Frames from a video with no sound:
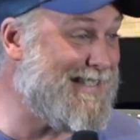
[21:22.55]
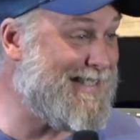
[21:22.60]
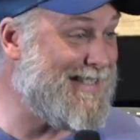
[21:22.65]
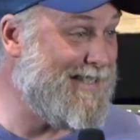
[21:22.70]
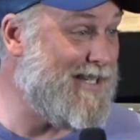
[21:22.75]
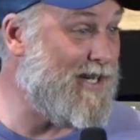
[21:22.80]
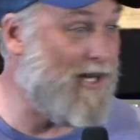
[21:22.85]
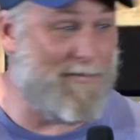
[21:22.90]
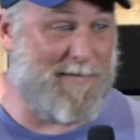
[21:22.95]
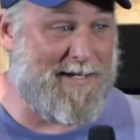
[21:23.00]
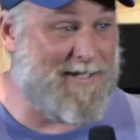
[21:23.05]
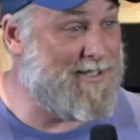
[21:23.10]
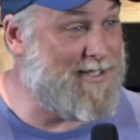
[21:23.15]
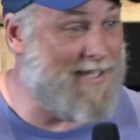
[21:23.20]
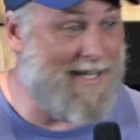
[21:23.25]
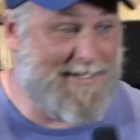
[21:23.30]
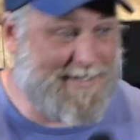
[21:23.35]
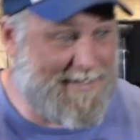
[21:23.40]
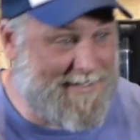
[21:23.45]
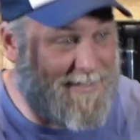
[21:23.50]
you know, when
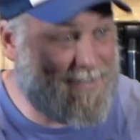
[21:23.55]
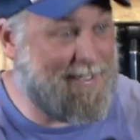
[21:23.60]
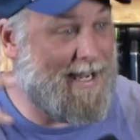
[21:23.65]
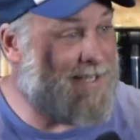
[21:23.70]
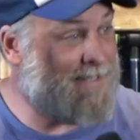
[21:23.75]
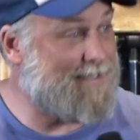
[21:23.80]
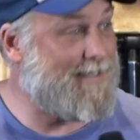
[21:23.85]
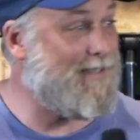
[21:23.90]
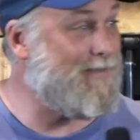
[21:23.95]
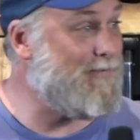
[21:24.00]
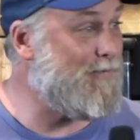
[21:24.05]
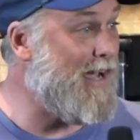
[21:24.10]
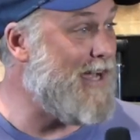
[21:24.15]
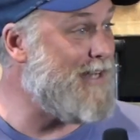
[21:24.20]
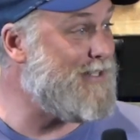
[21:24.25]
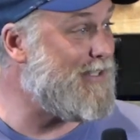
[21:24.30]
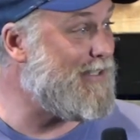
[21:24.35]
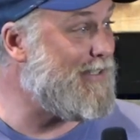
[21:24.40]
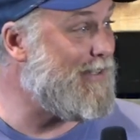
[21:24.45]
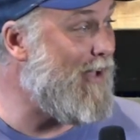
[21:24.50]
Jesus starts to
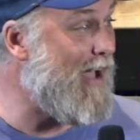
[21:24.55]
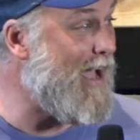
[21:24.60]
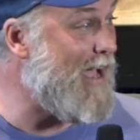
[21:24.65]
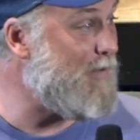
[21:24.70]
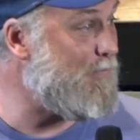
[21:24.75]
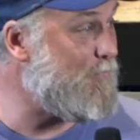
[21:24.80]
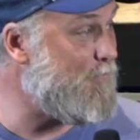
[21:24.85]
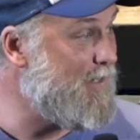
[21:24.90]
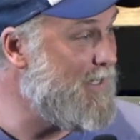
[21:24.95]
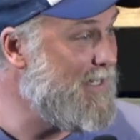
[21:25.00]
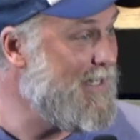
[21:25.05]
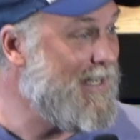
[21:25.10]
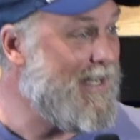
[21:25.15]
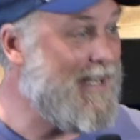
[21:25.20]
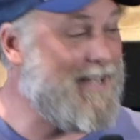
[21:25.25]
invade your life.